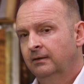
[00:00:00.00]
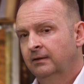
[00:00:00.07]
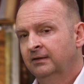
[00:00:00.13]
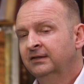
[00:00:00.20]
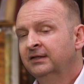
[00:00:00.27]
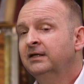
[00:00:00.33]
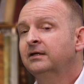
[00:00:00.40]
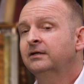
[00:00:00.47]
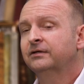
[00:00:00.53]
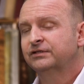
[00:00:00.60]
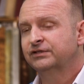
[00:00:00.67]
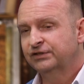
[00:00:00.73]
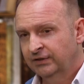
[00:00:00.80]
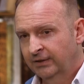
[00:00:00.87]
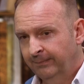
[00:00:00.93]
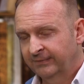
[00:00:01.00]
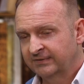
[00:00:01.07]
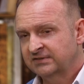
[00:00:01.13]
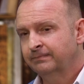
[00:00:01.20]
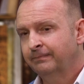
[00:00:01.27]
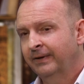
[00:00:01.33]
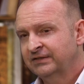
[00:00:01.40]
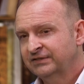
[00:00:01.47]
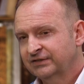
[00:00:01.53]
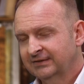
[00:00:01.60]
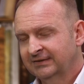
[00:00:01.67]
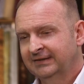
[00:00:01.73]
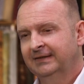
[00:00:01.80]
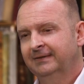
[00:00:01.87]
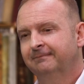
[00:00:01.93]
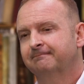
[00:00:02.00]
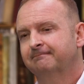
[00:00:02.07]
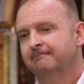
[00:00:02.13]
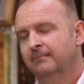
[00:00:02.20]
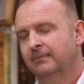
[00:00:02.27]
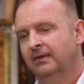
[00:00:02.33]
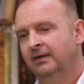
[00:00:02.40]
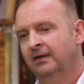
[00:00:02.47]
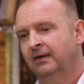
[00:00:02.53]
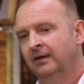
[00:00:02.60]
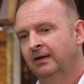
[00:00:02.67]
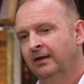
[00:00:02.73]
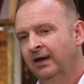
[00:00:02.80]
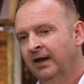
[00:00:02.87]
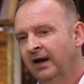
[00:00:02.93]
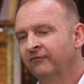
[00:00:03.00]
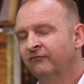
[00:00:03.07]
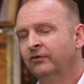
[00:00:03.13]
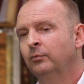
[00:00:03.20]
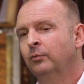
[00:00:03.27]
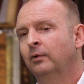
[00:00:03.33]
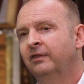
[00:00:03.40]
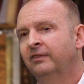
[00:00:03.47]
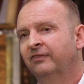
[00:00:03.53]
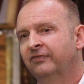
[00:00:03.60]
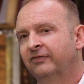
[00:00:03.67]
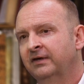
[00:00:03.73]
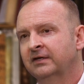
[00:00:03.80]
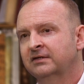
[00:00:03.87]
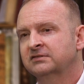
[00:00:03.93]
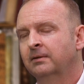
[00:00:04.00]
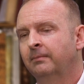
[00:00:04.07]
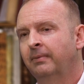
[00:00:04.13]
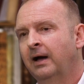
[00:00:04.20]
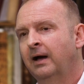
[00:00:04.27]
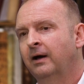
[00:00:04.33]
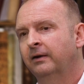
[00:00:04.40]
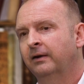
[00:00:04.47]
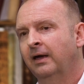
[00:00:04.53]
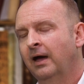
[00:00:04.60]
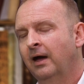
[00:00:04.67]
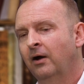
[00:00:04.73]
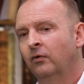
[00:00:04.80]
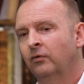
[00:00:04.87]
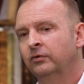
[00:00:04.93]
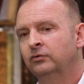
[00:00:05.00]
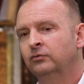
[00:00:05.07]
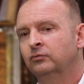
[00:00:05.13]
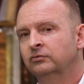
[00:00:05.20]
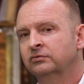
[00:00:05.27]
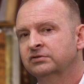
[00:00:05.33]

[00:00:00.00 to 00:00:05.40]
leadership, especially, everyone thinks about how you're